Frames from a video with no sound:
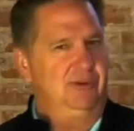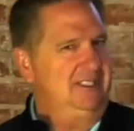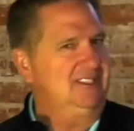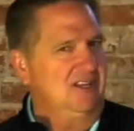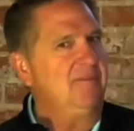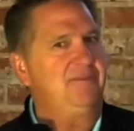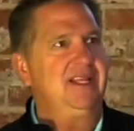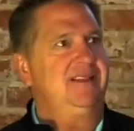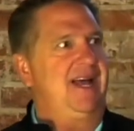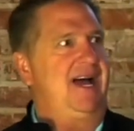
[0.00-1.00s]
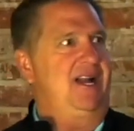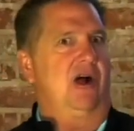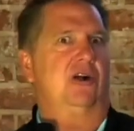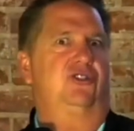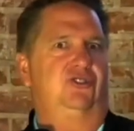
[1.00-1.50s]
It's something that
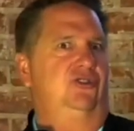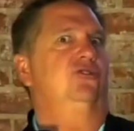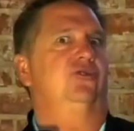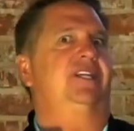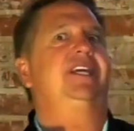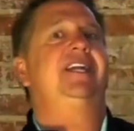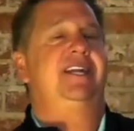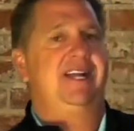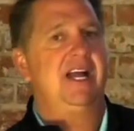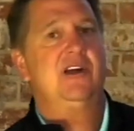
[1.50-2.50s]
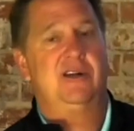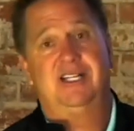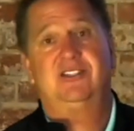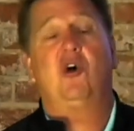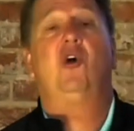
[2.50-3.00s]
our children can inherit.
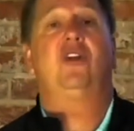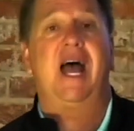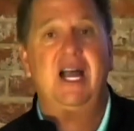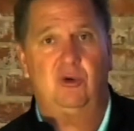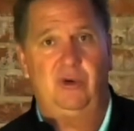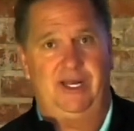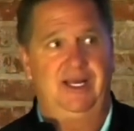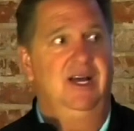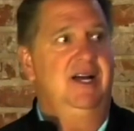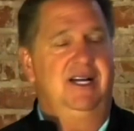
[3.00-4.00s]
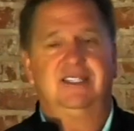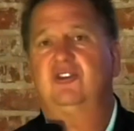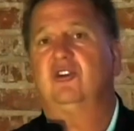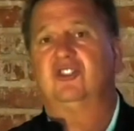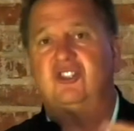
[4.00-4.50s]
It's called equity. It's
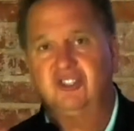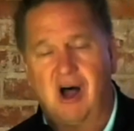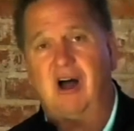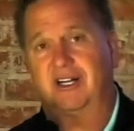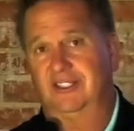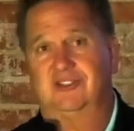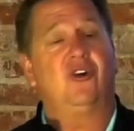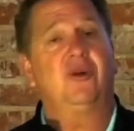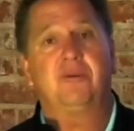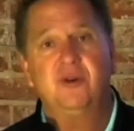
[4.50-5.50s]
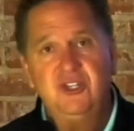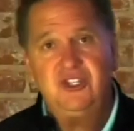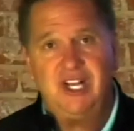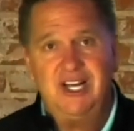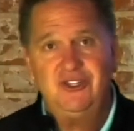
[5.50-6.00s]
called stock. It's called
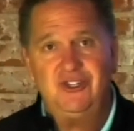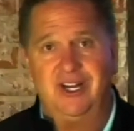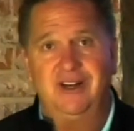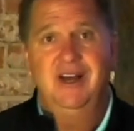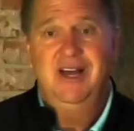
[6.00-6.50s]
appreciation.